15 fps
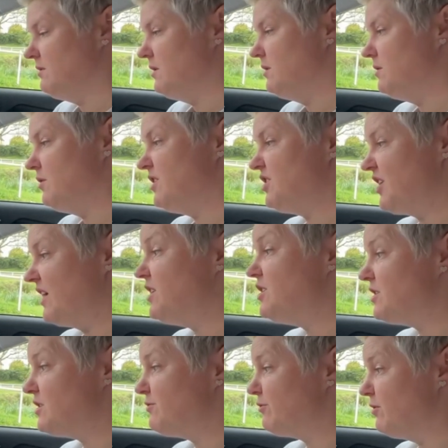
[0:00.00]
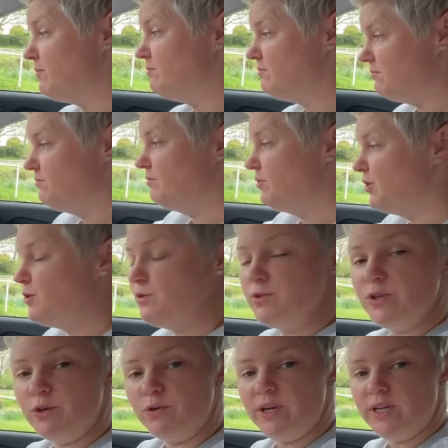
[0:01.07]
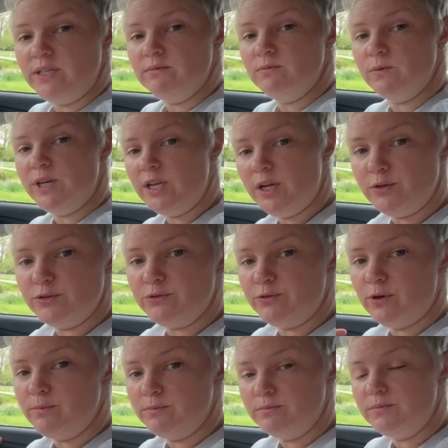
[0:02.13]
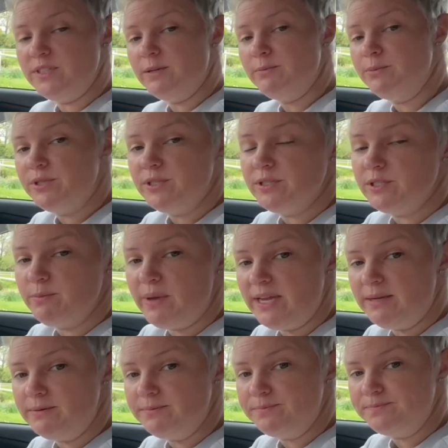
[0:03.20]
but it changes from blue to green when it goes from dipped to main.